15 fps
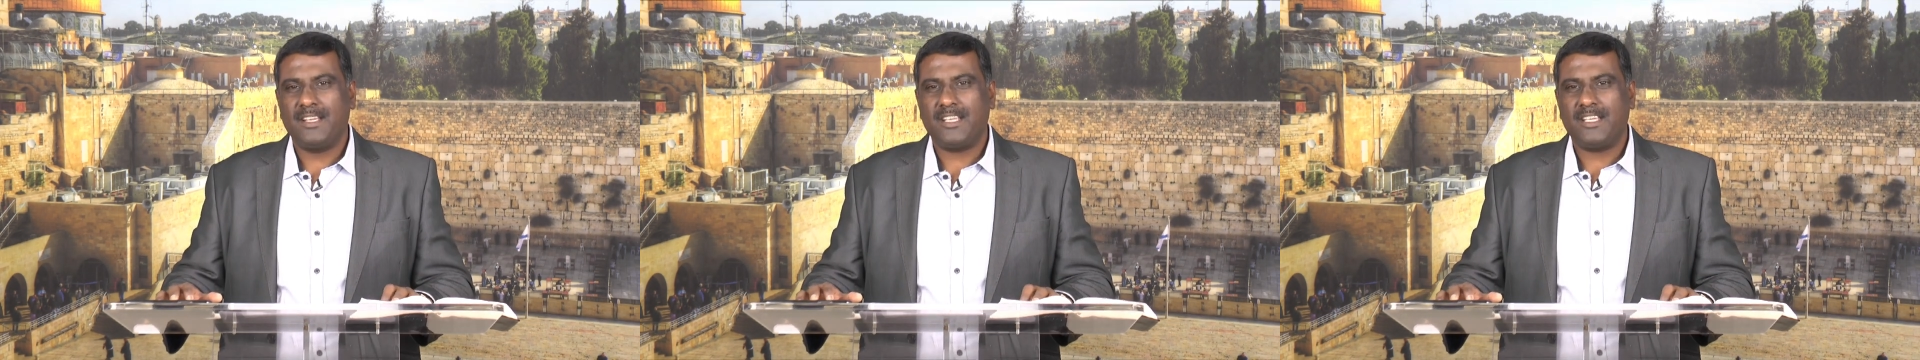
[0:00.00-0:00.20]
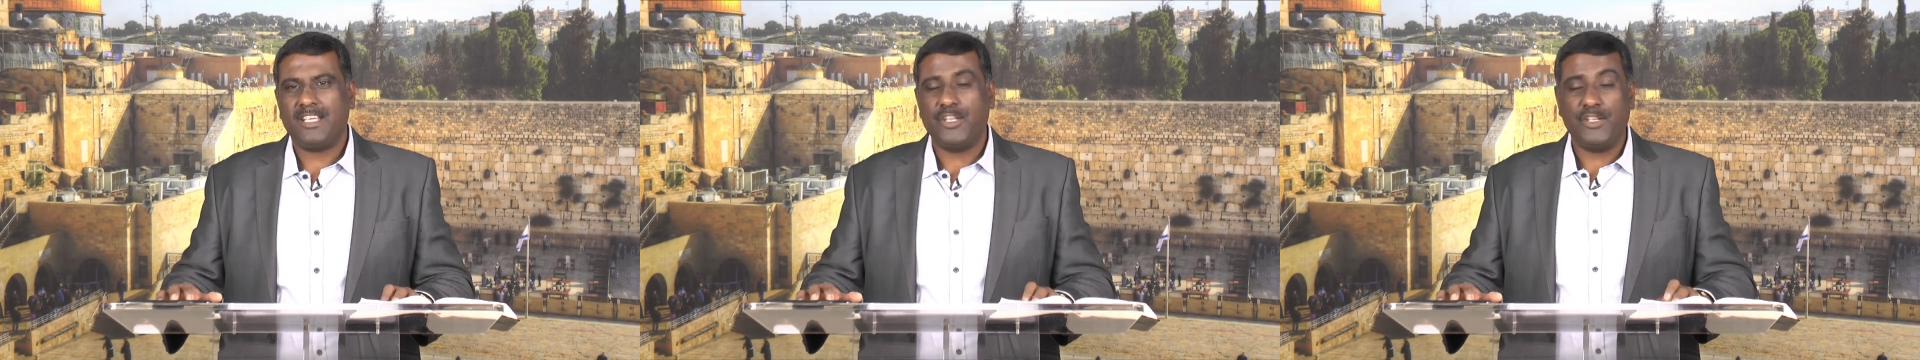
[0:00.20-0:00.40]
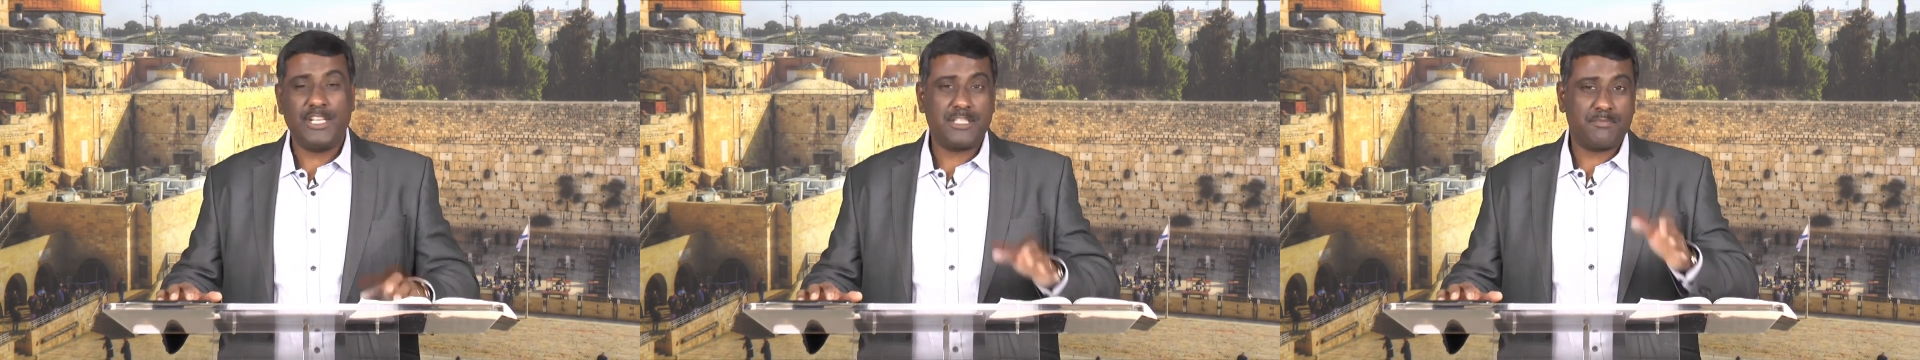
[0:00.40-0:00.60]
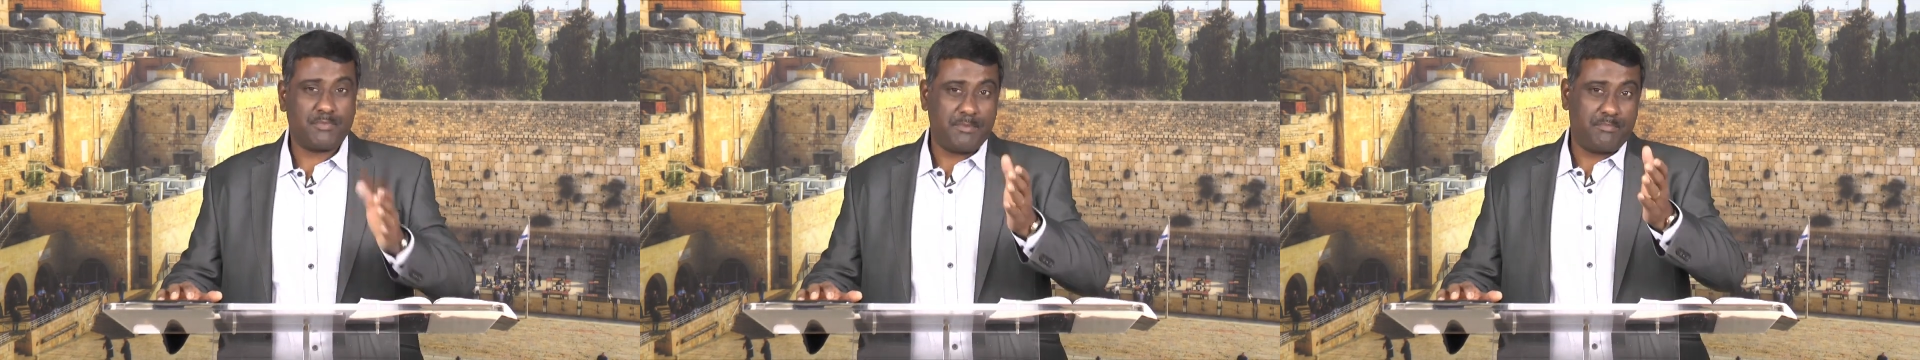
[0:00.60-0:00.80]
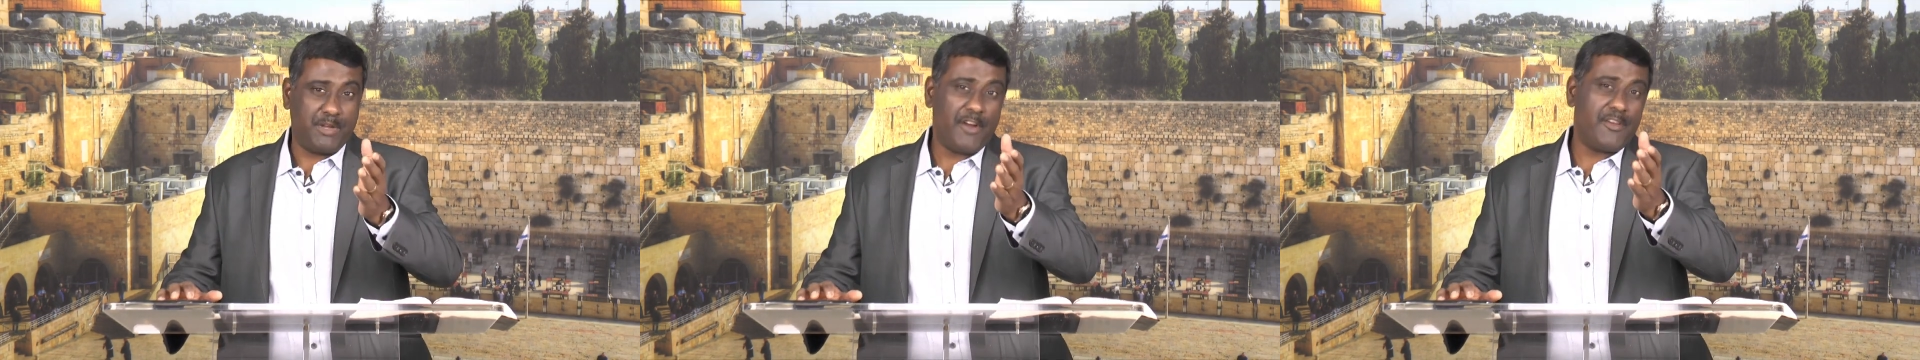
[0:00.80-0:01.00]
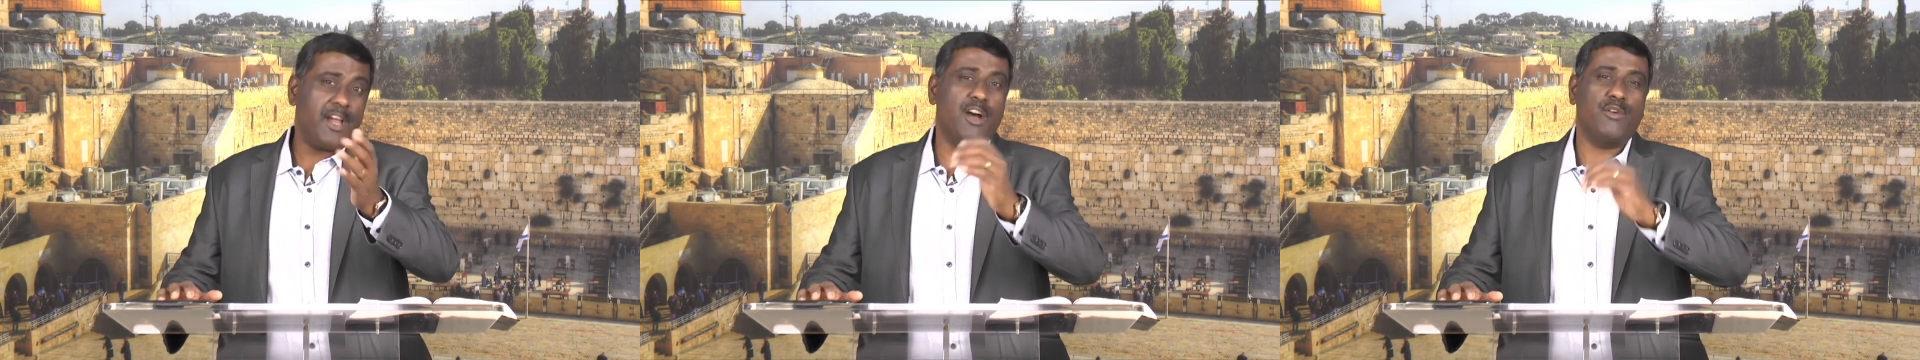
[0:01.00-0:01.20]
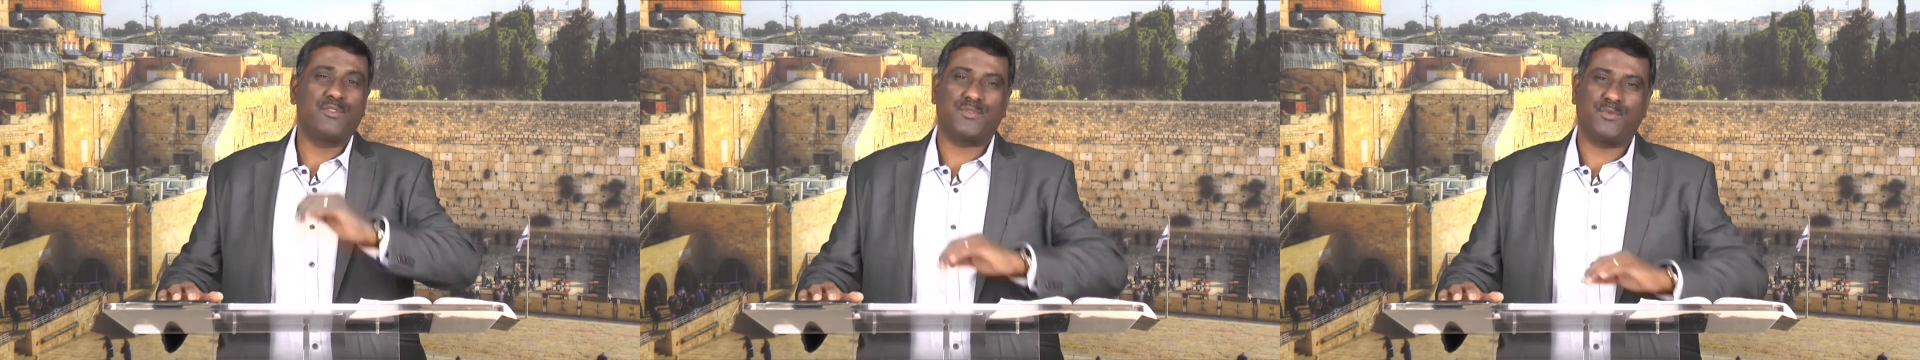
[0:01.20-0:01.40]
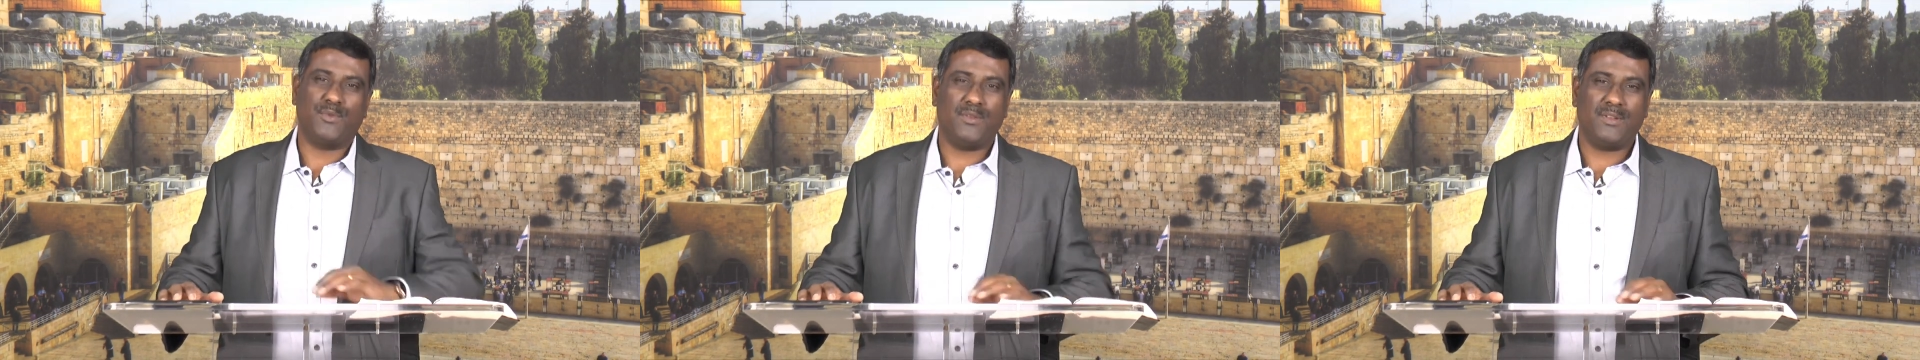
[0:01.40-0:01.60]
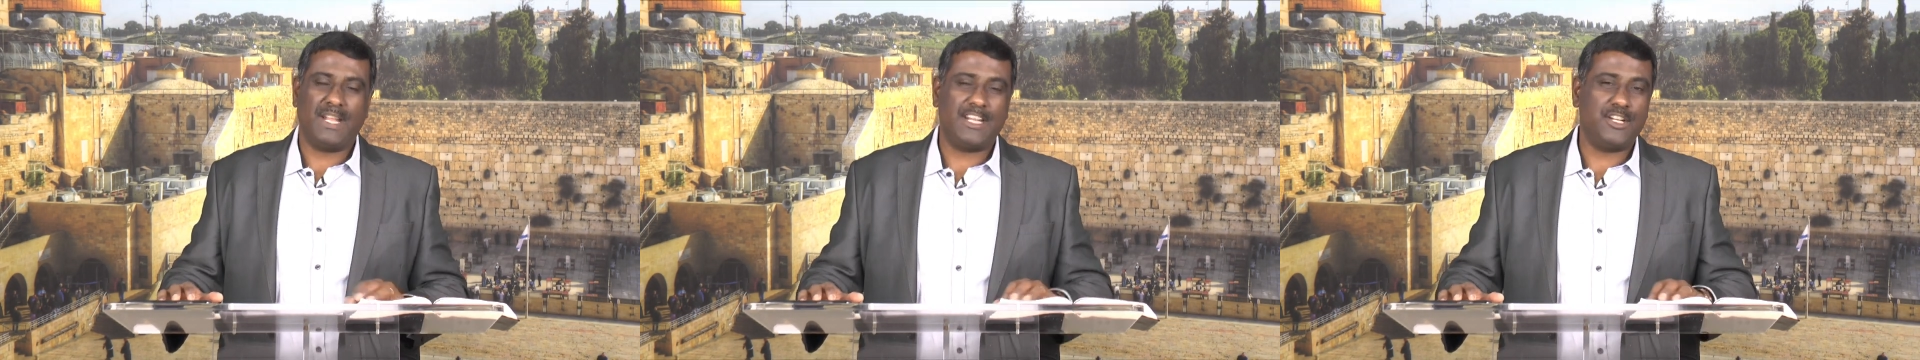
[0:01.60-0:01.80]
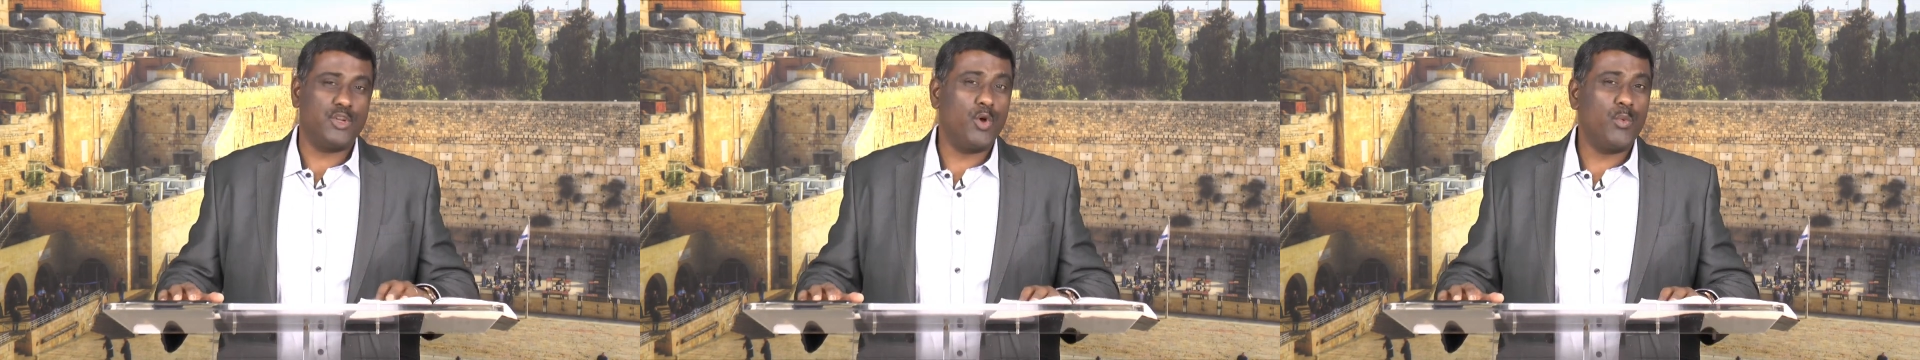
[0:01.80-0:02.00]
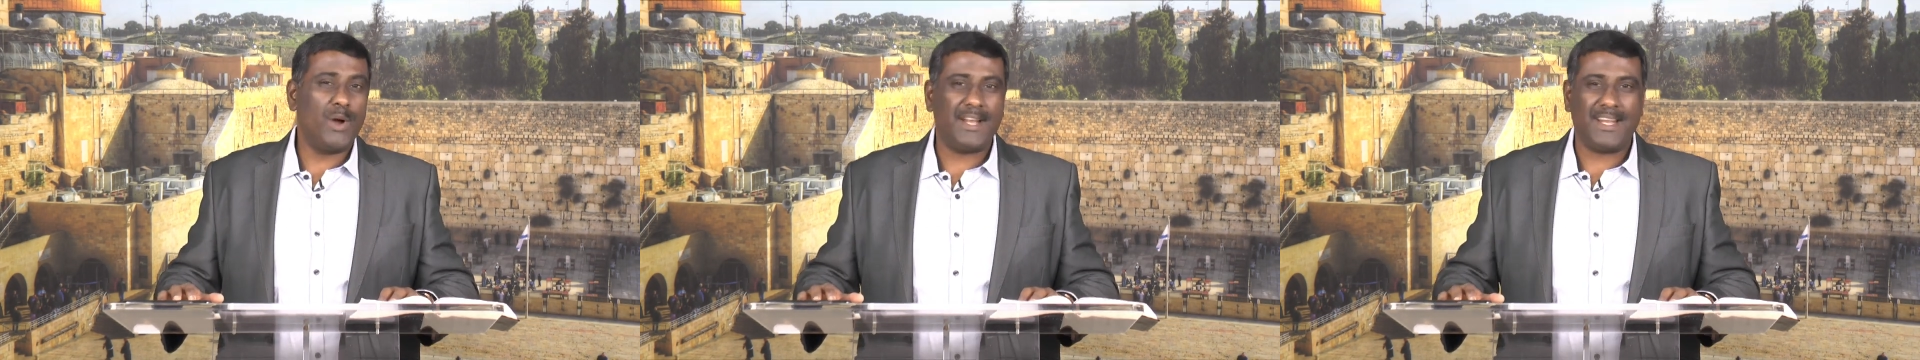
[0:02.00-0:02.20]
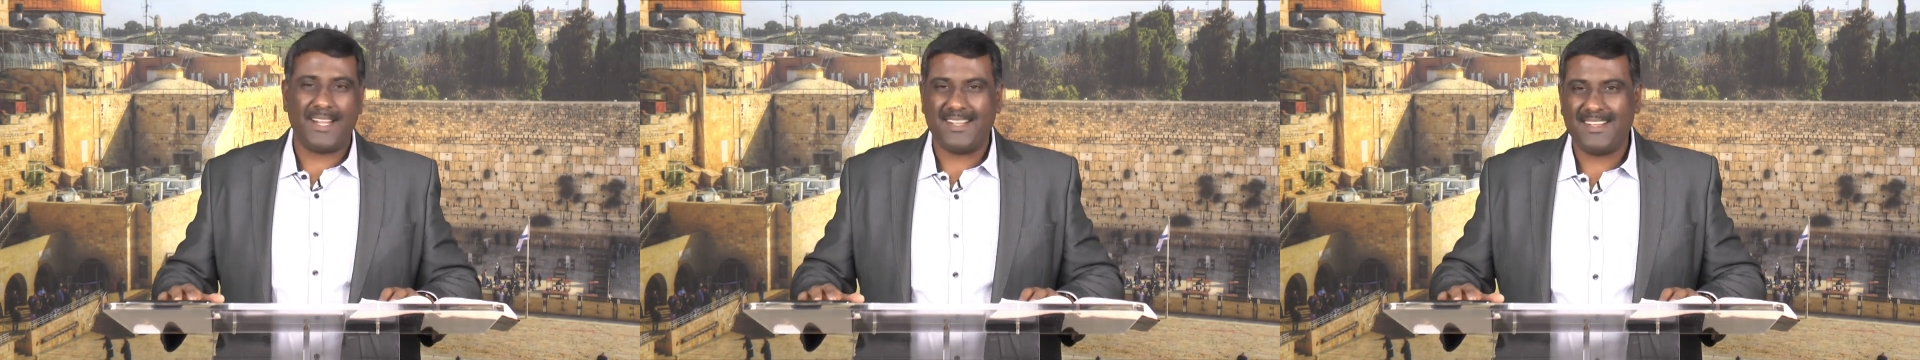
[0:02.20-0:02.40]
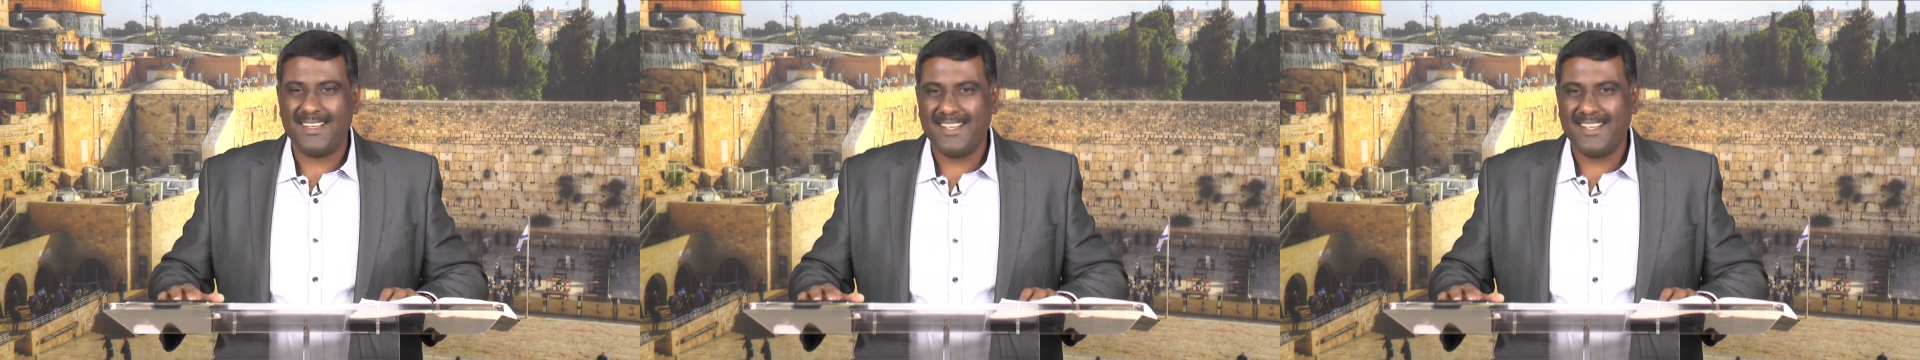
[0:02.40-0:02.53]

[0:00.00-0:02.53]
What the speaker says: You need to prepare your household like Noah did.